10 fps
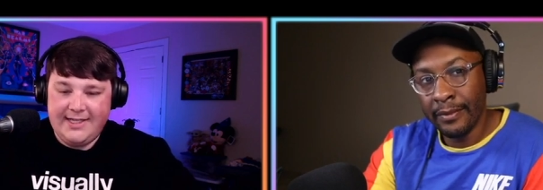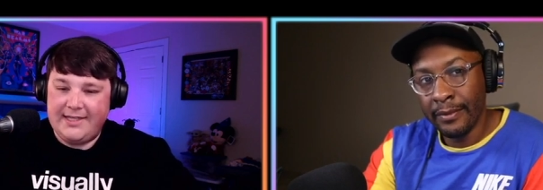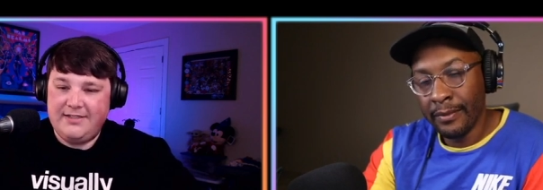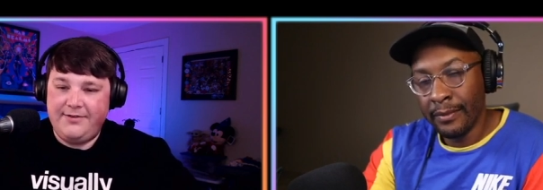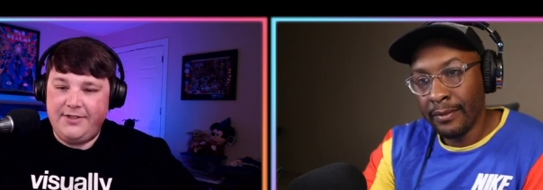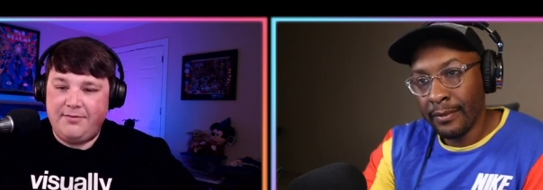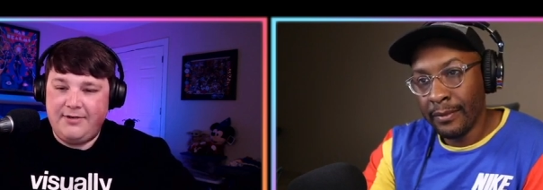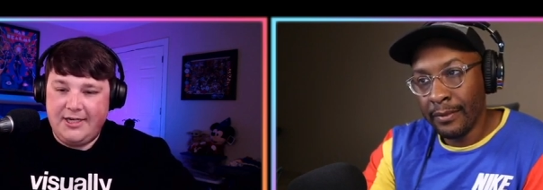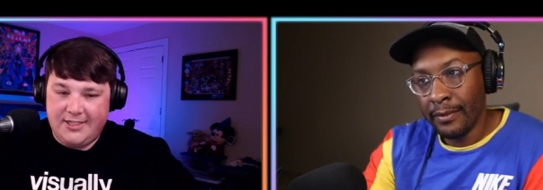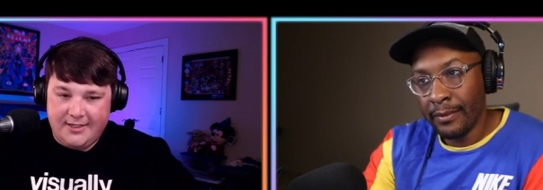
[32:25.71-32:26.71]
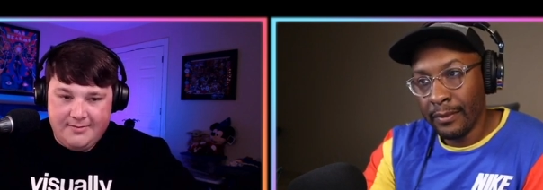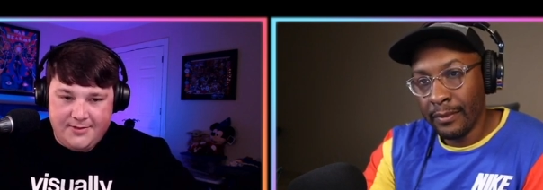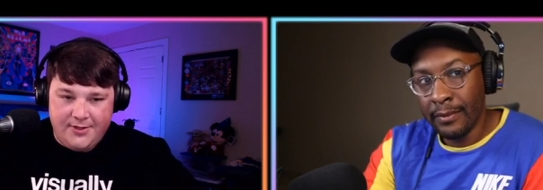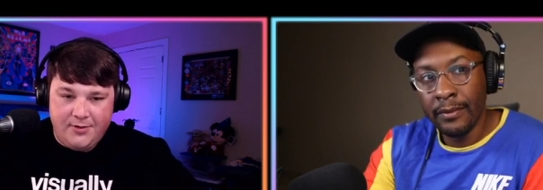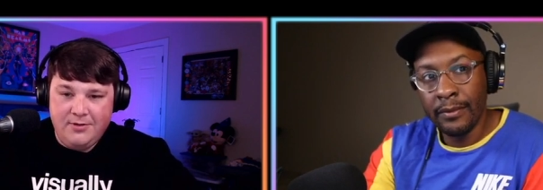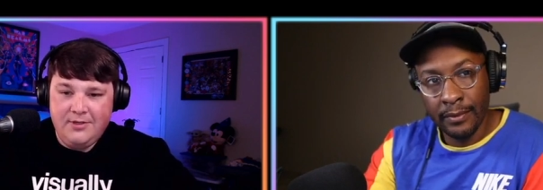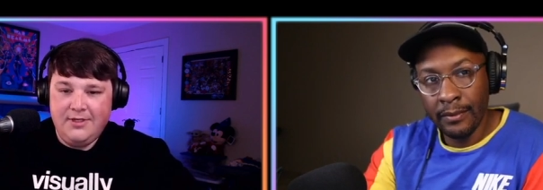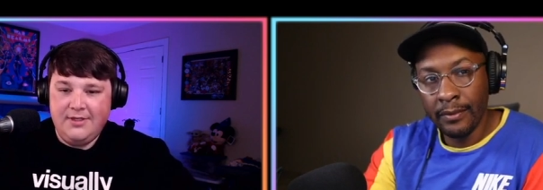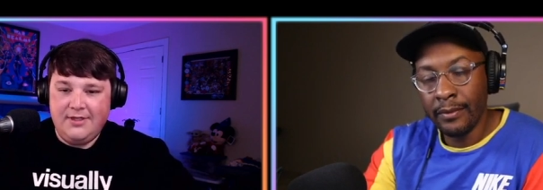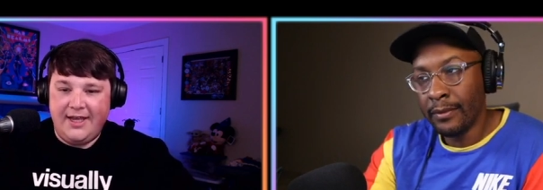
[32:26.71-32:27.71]
Speaker 1: tests for your project. So
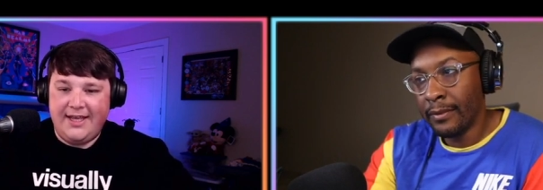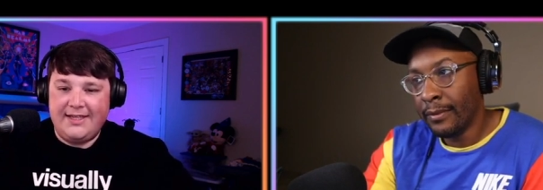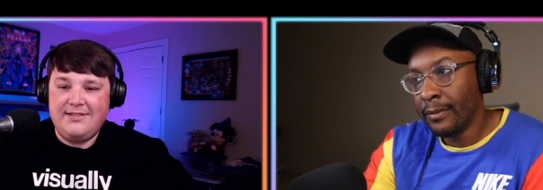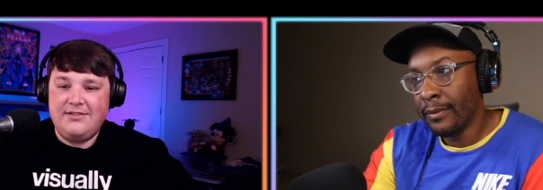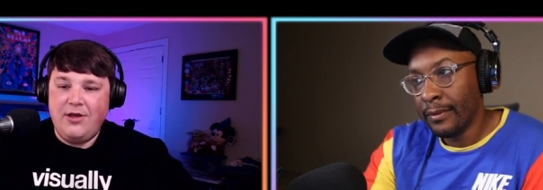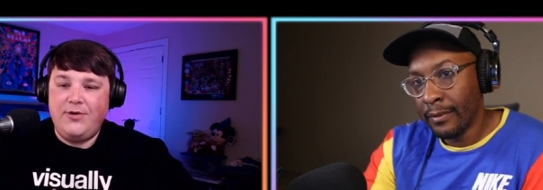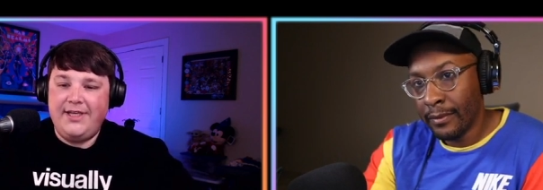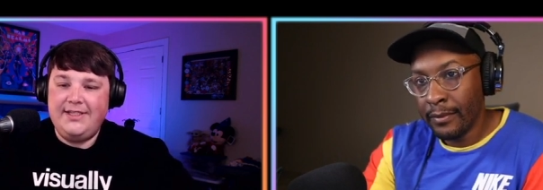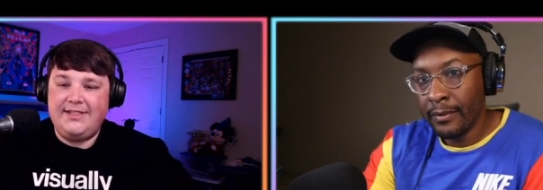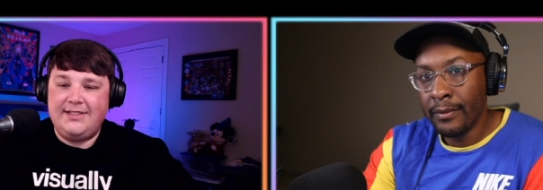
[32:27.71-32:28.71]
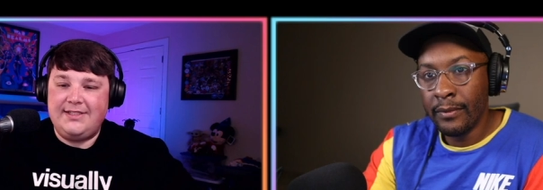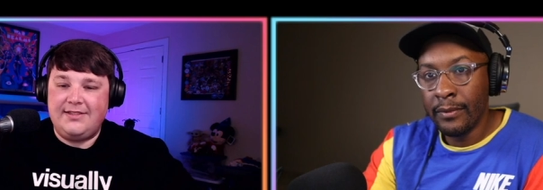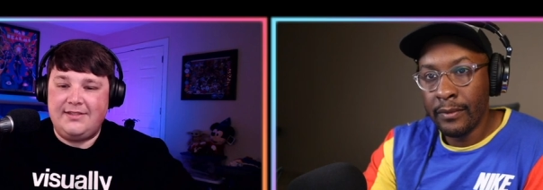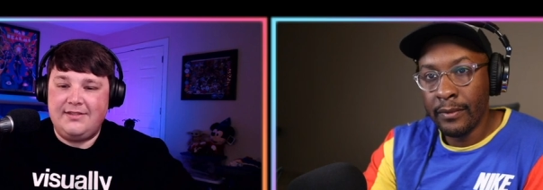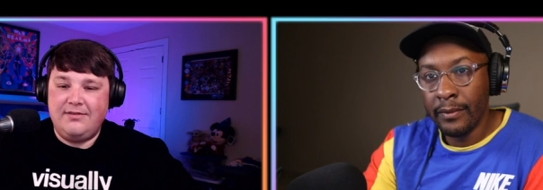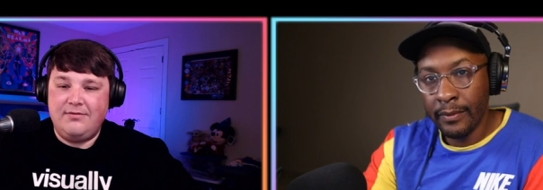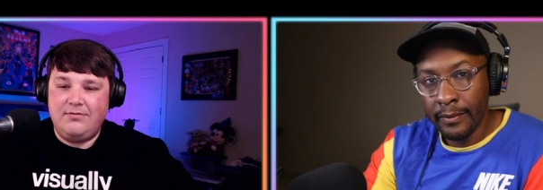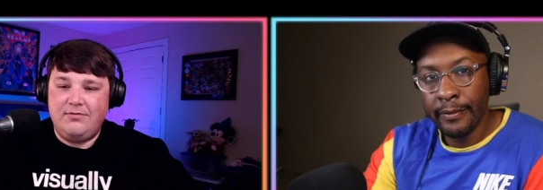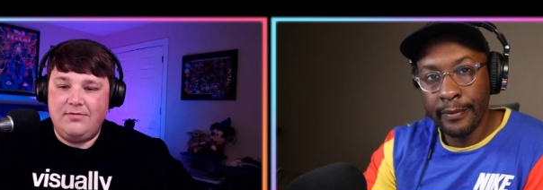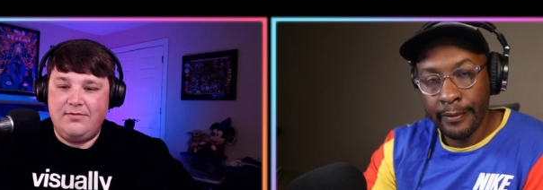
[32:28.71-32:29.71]
like it's so easy to
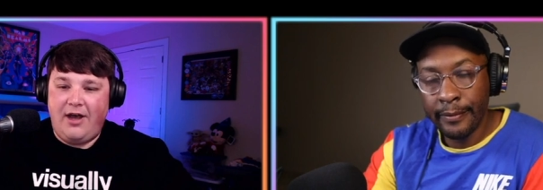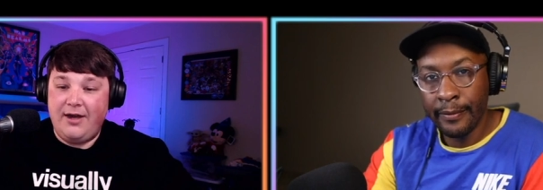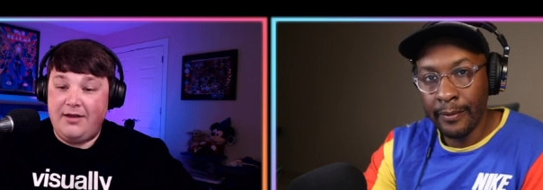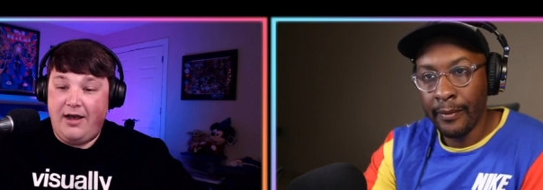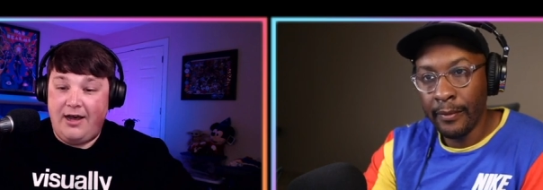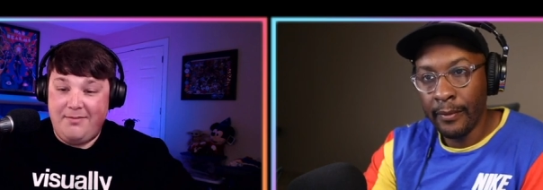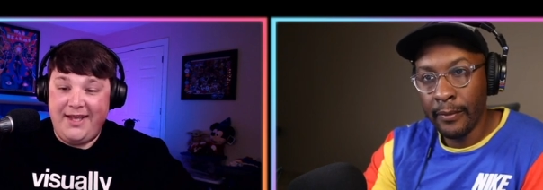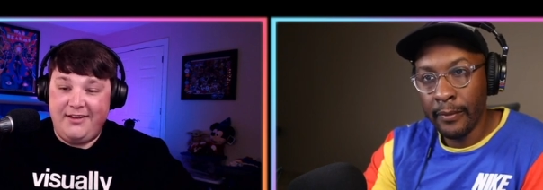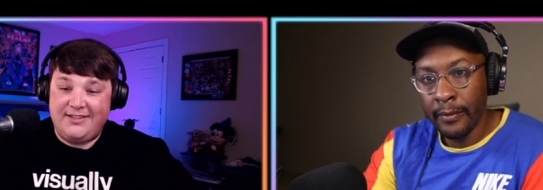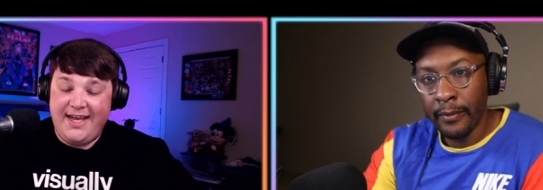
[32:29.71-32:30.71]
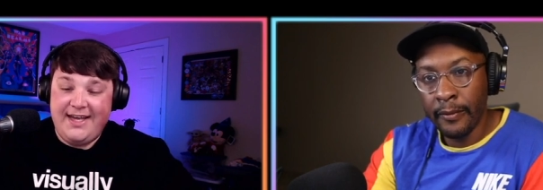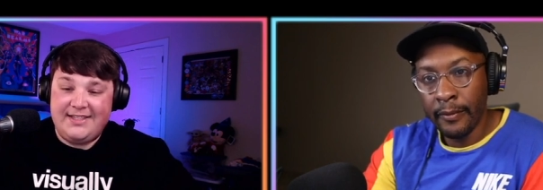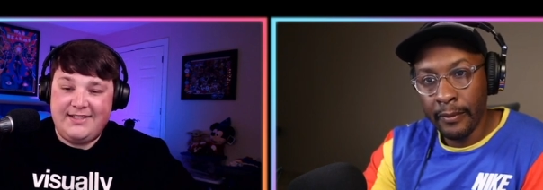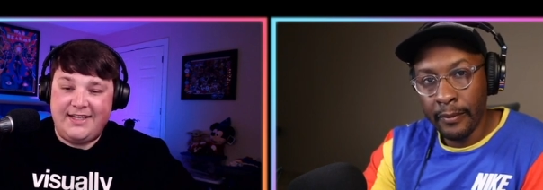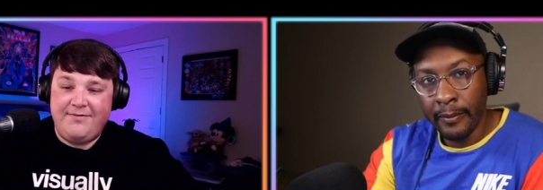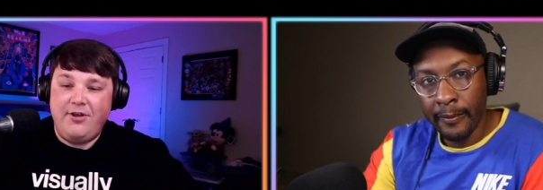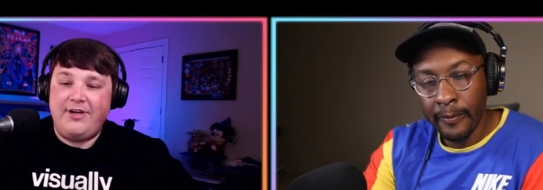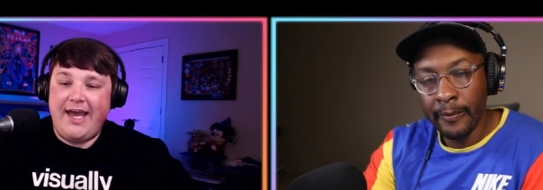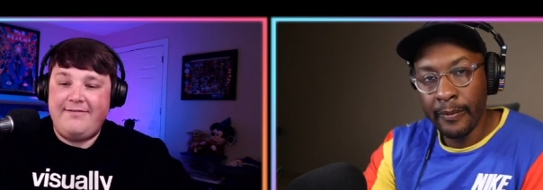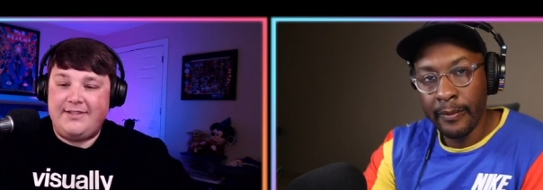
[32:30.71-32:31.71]
automate your tests like if you
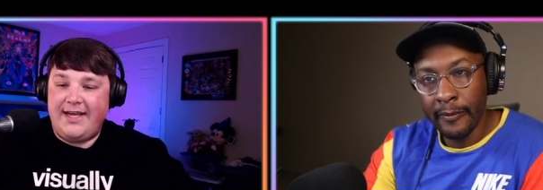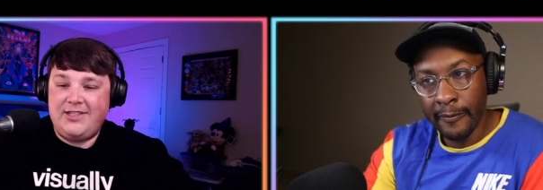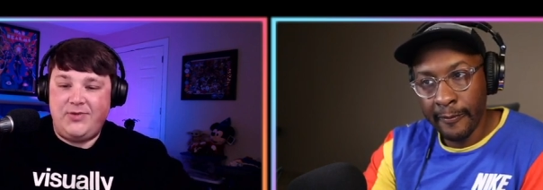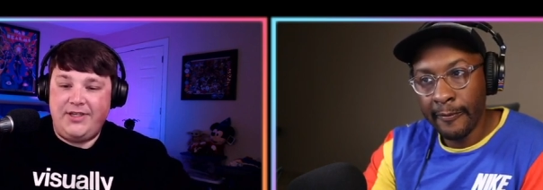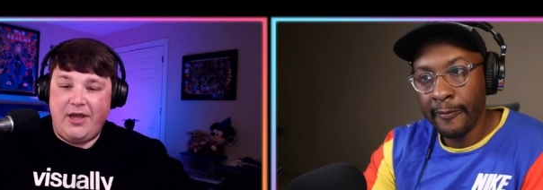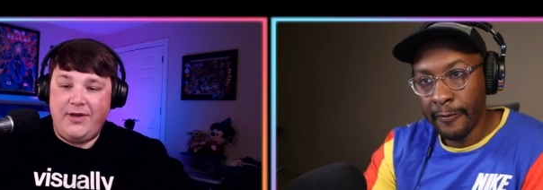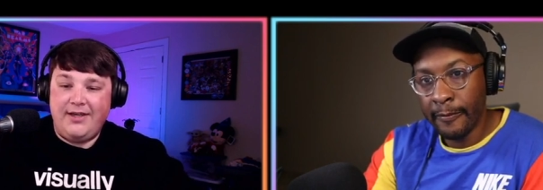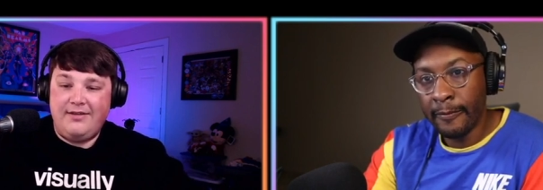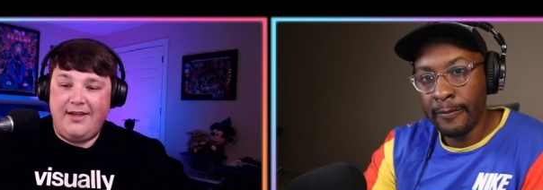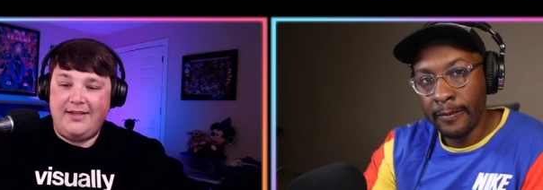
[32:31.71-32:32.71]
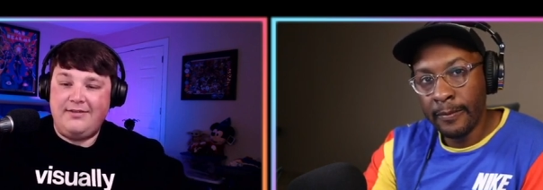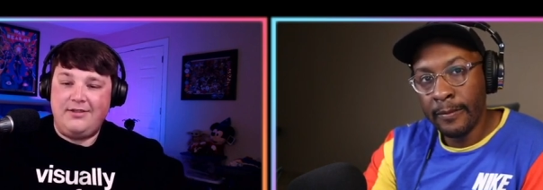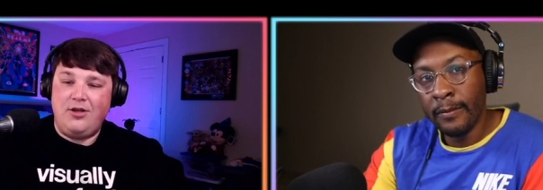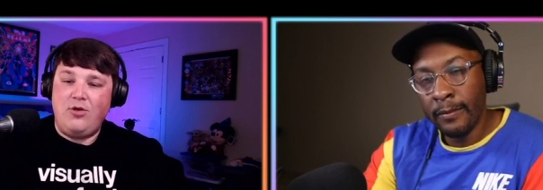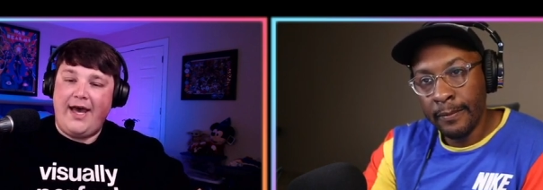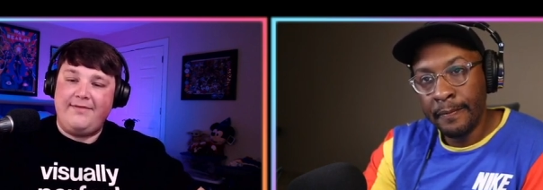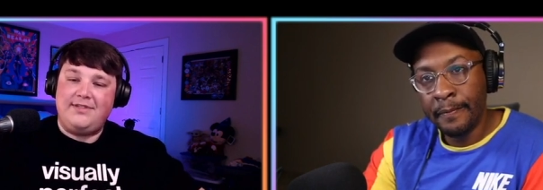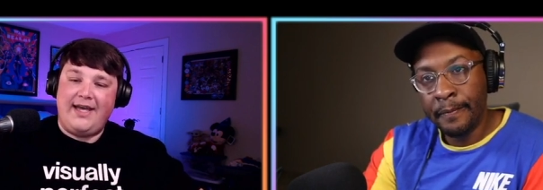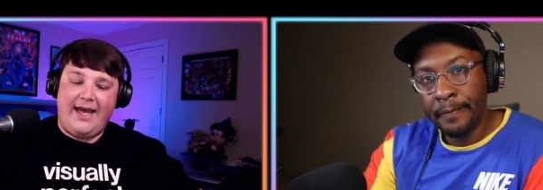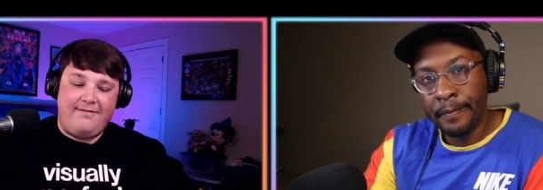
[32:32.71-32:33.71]
already have a test suite going like you don't have
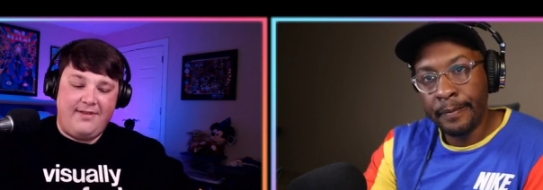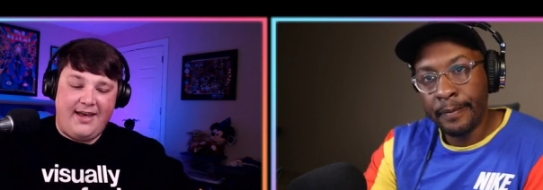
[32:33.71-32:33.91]
to have